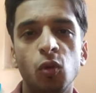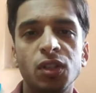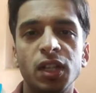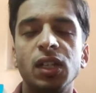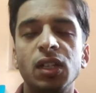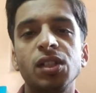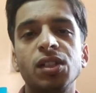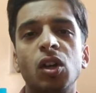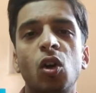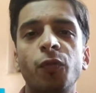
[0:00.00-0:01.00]

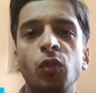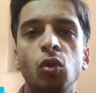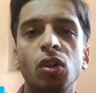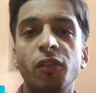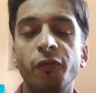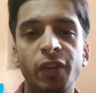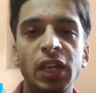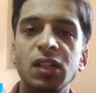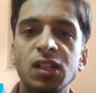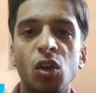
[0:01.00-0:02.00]
sectors of your
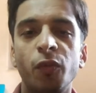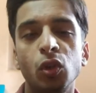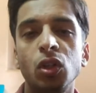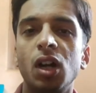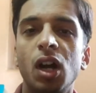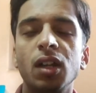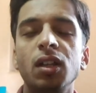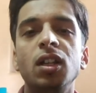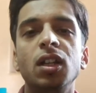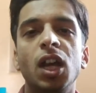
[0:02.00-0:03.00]
wheels of your car.
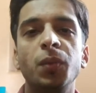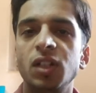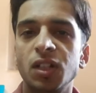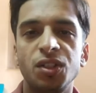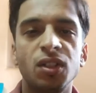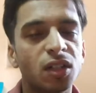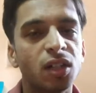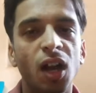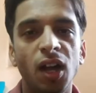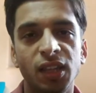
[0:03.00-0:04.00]
I mean, consider a
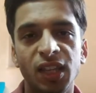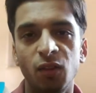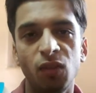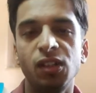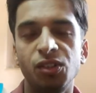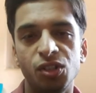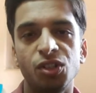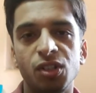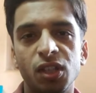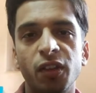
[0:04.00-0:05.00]
car. They
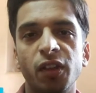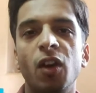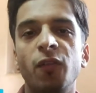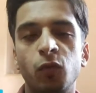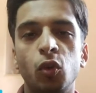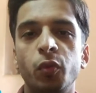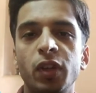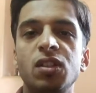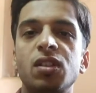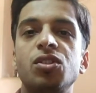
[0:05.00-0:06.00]
have four
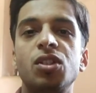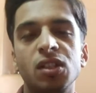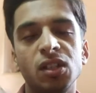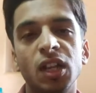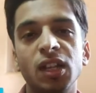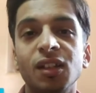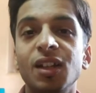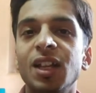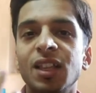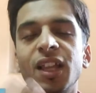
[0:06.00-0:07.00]
wheels, just like
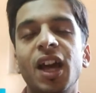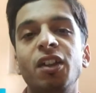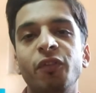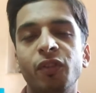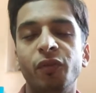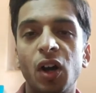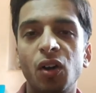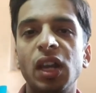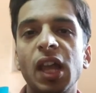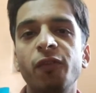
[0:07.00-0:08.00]
that
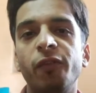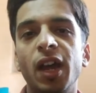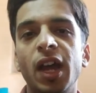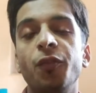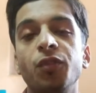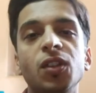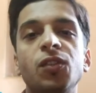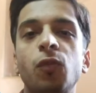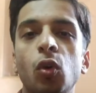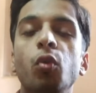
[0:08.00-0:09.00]
our life have
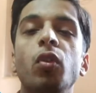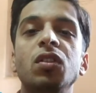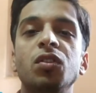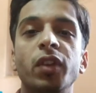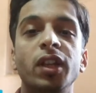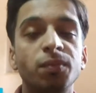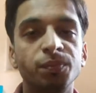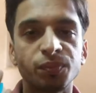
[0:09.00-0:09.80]
these four wheels, where